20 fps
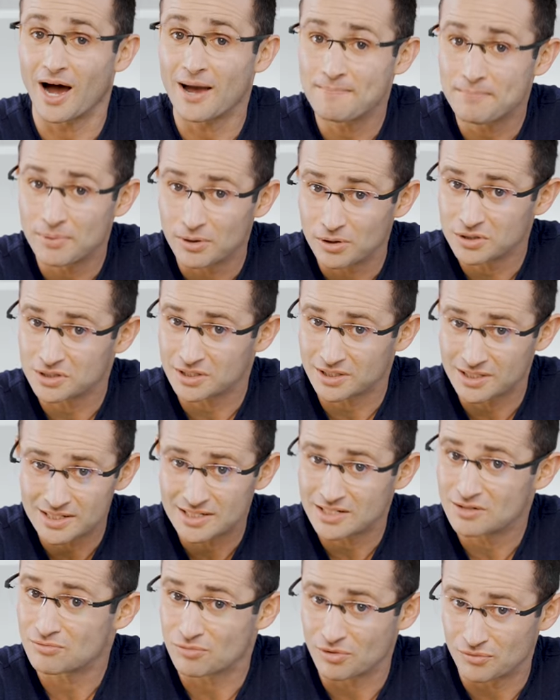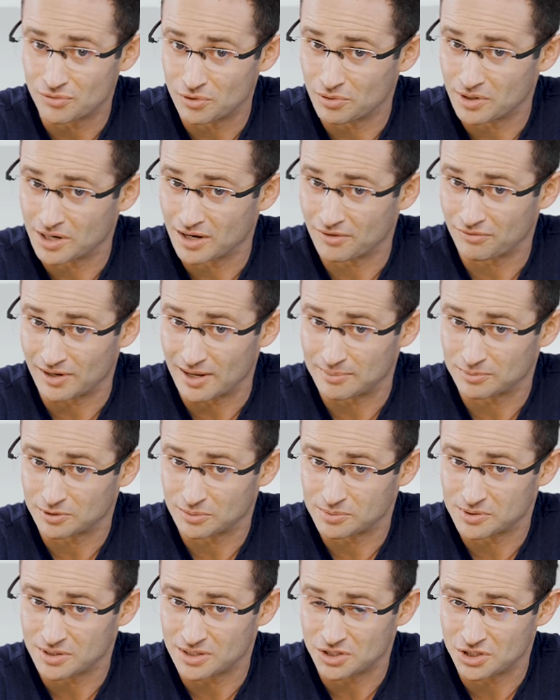I personally didn't review enough
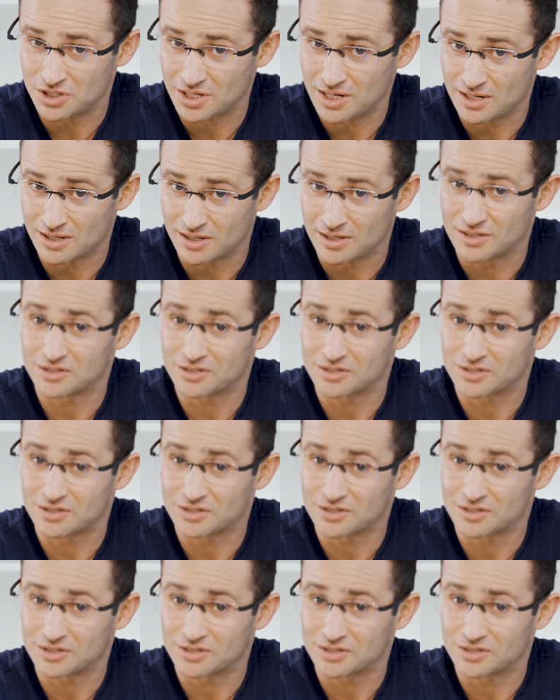laptops this year,